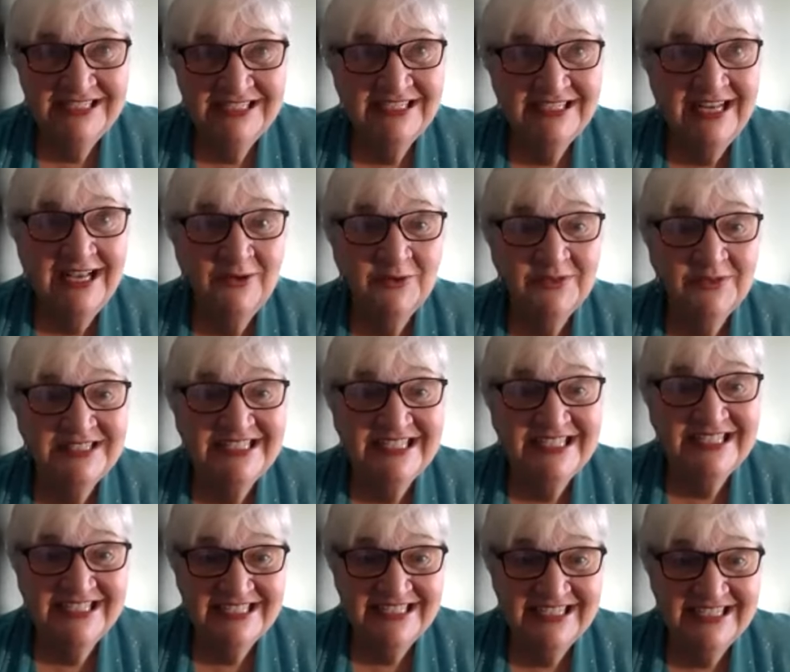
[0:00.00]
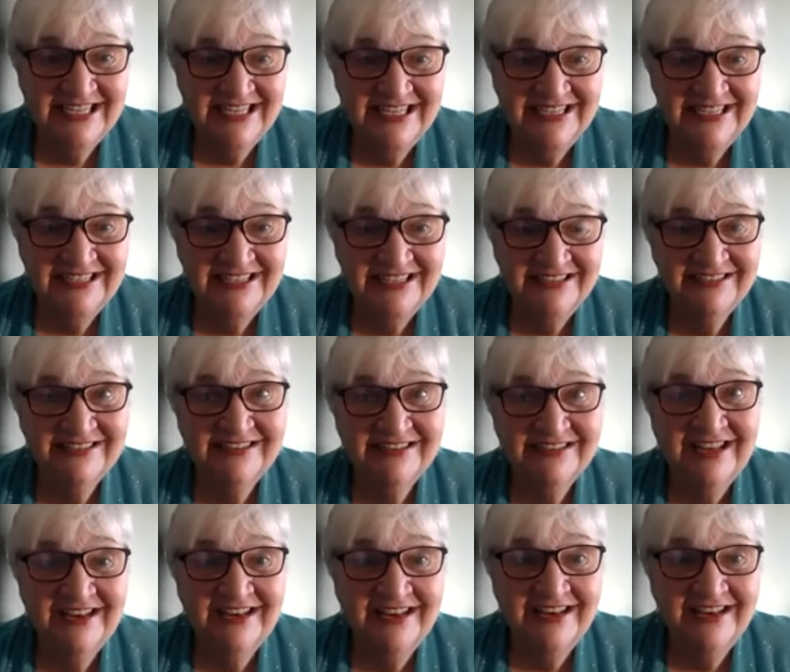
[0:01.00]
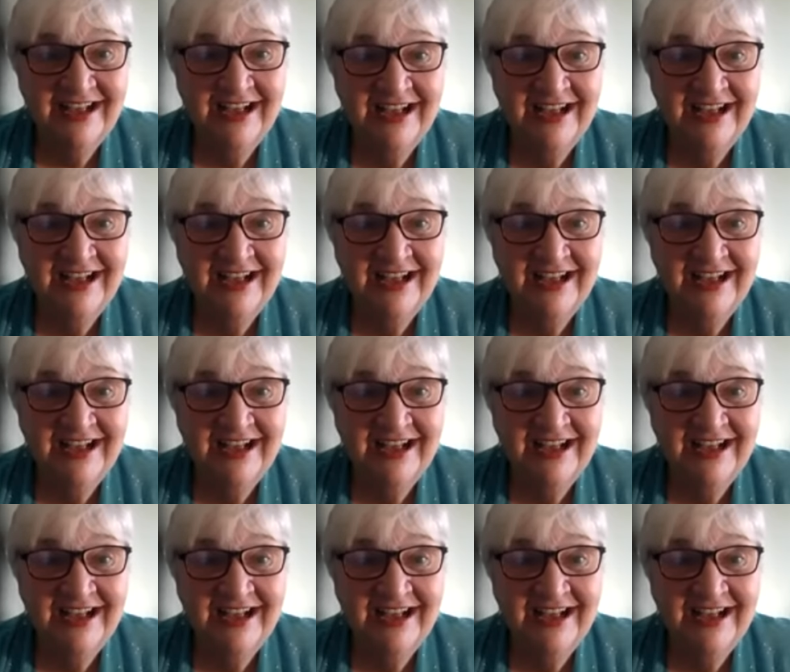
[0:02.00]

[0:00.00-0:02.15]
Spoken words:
till I was 16, and